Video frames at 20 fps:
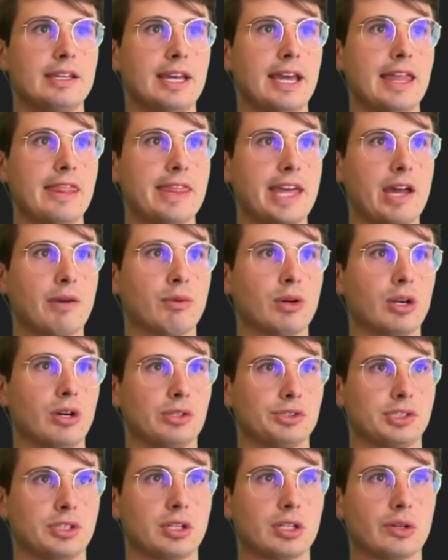And then we're
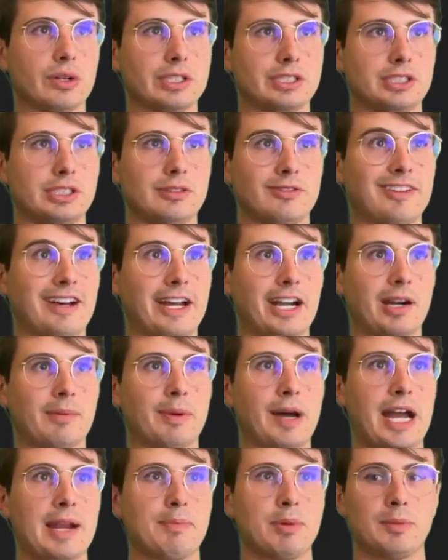also going to define our
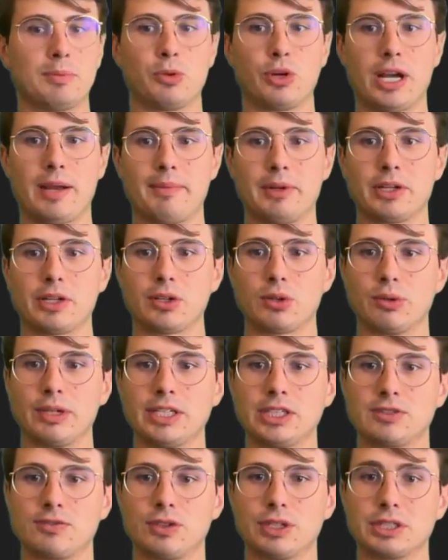hyperparameter
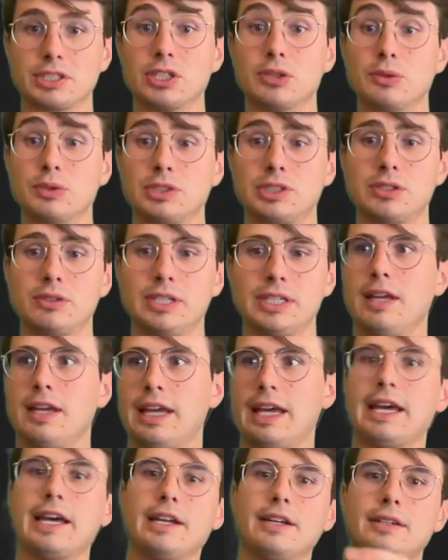grids for tuning.
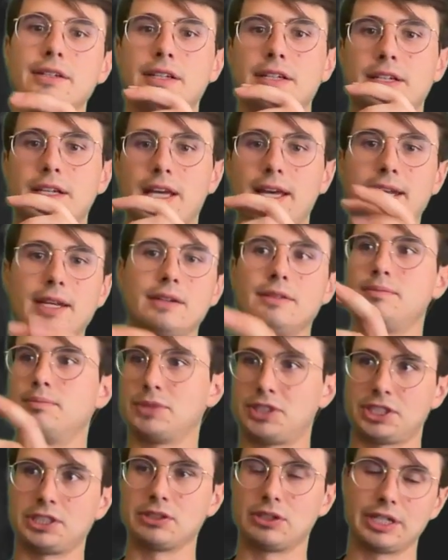And in
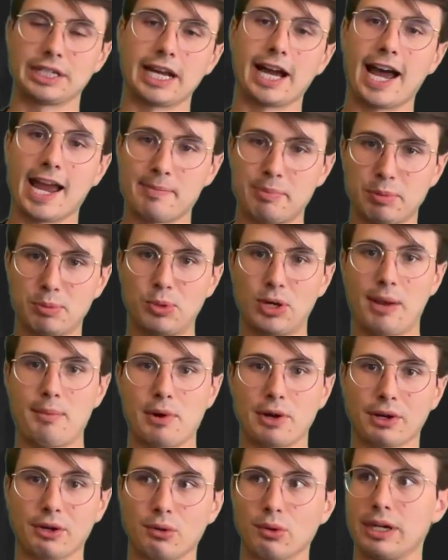machine learning, a
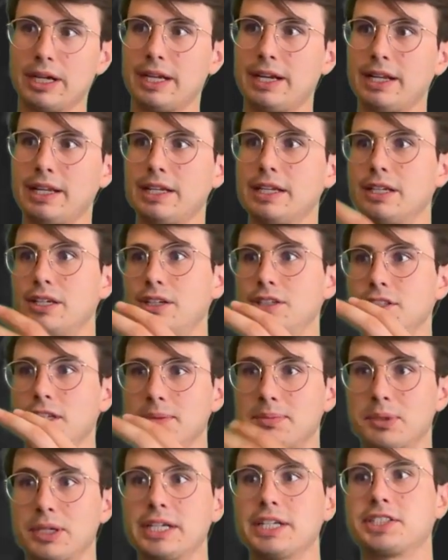hyperparameter grid is a
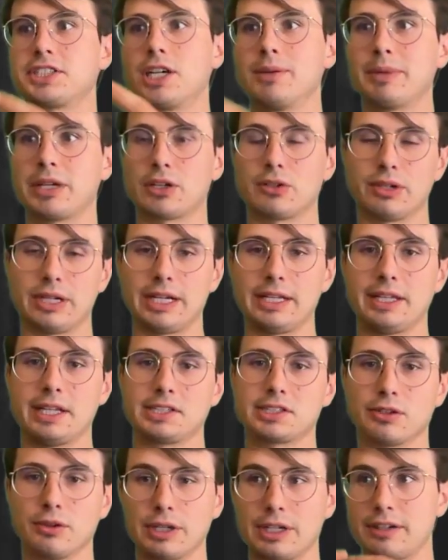predetermined grid
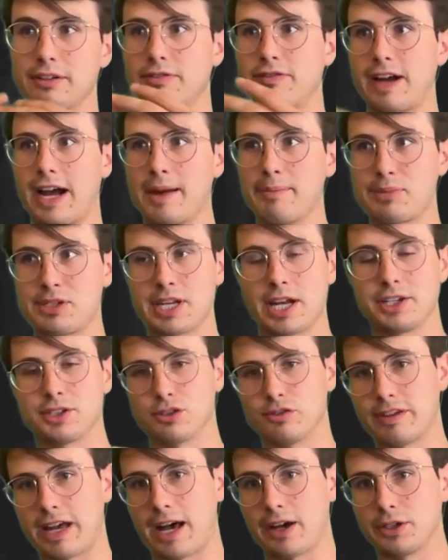that's going to define
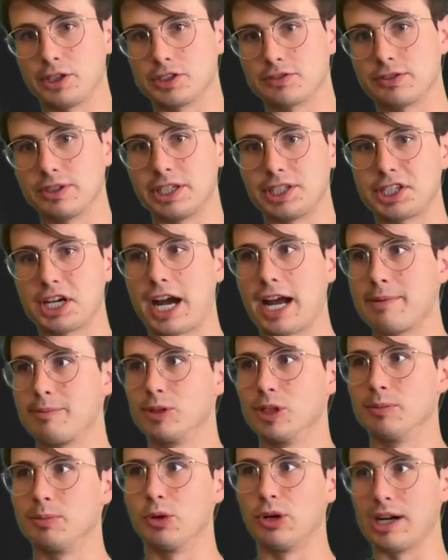potential values for each
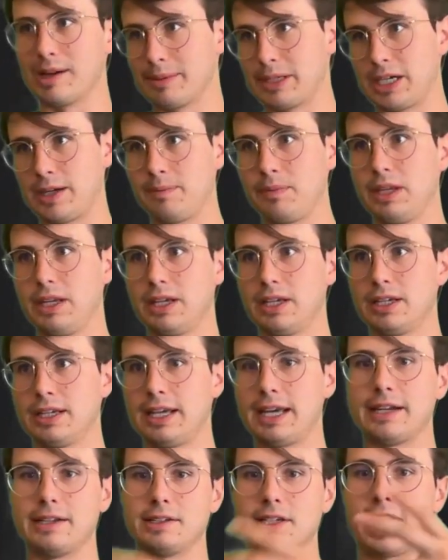hyperparameter.
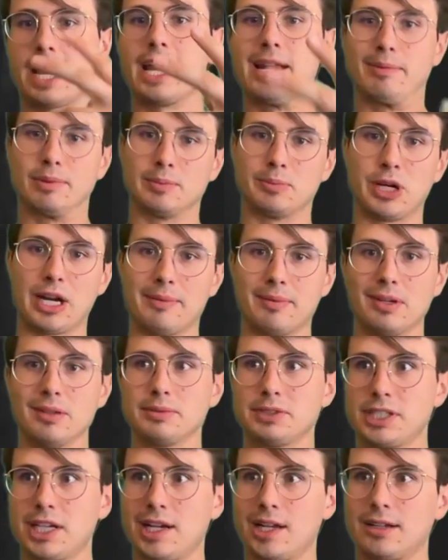And a hyperparameter
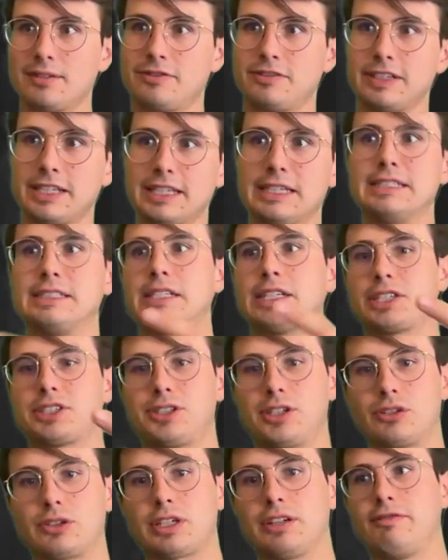itself is an
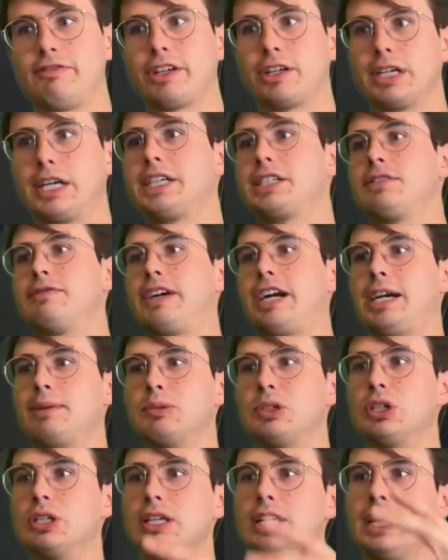external configuration
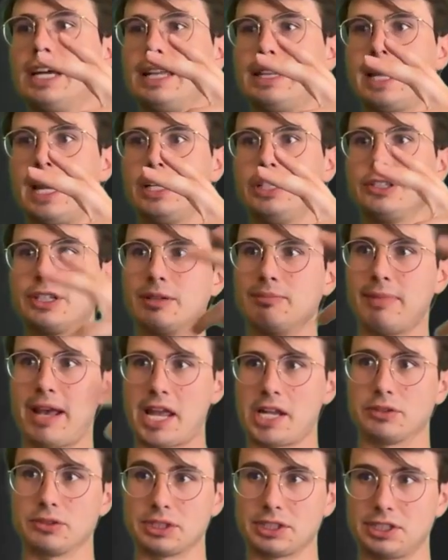variable that you can
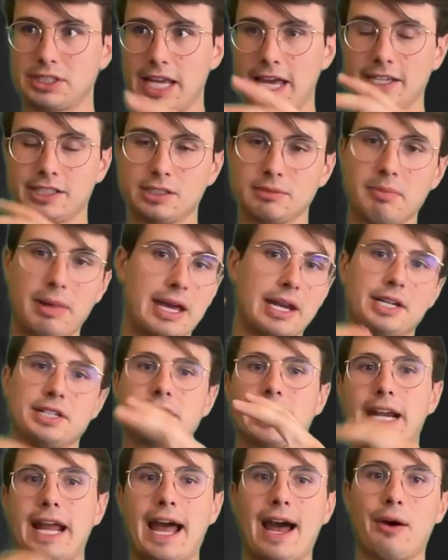manually set to manage
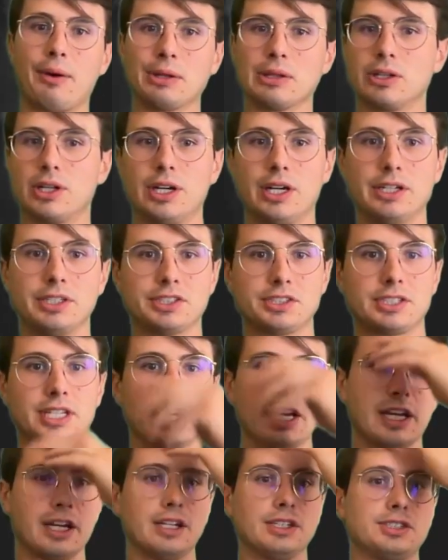kind of how it learns.
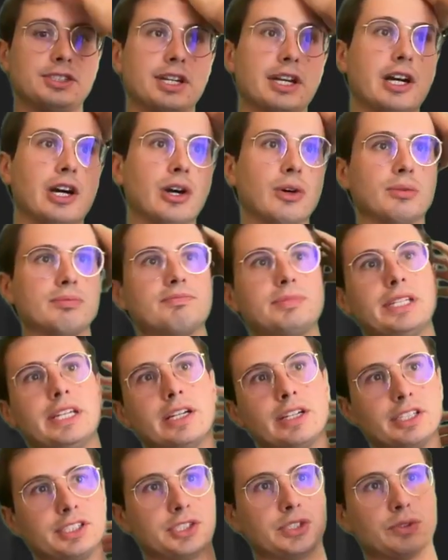So
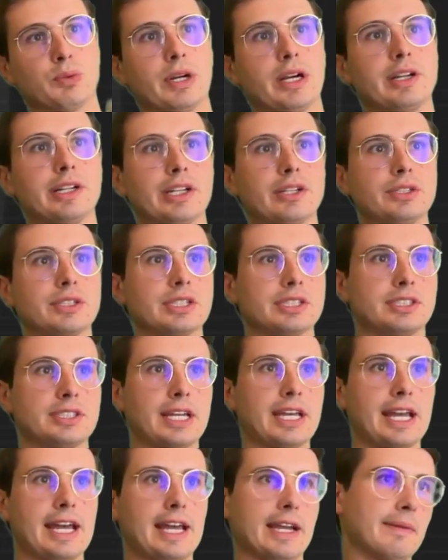here, this is where you know you can
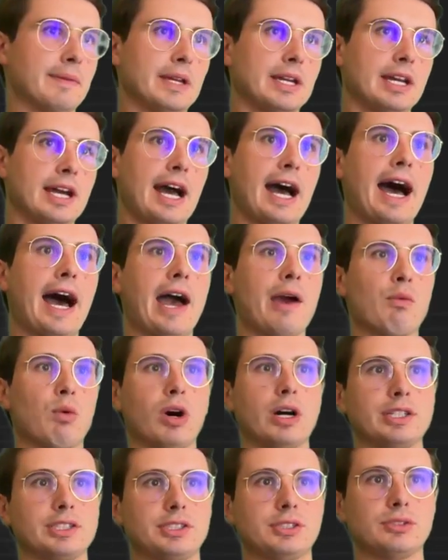say, hey, I
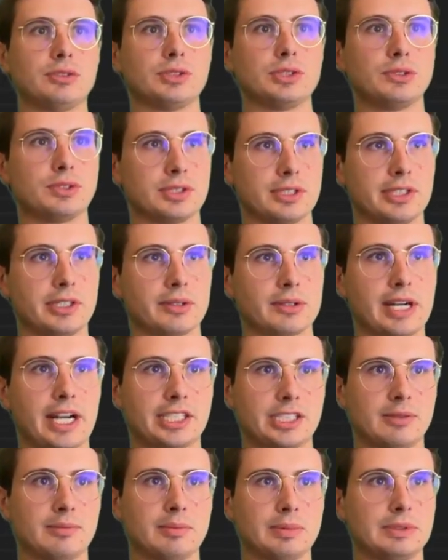want to use linear
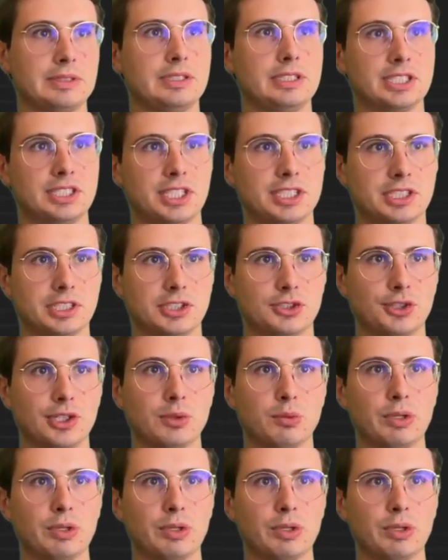regression decision tree